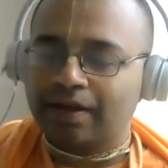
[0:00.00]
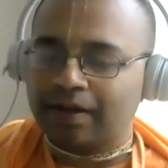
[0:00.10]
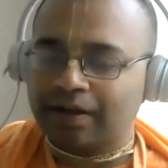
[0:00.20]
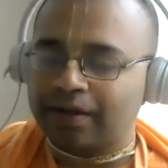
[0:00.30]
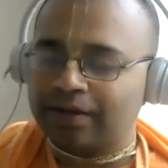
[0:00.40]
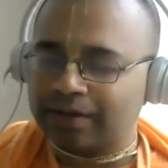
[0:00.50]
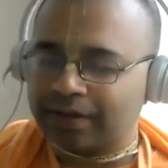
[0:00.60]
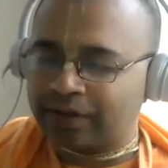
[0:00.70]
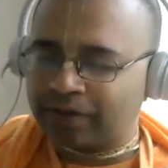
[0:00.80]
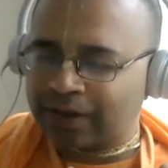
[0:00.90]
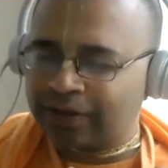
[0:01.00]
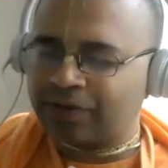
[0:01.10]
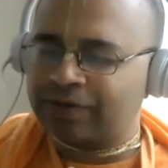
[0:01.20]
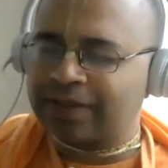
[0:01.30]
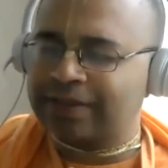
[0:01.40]
uh, con- you know
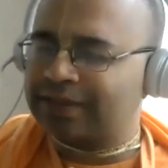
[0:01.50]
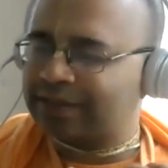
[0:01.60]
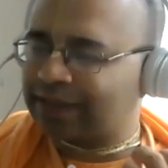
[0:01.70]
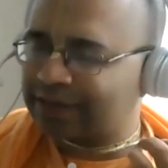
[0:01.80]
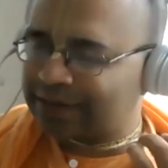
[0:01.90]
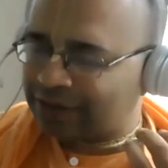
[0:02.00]
control the senses.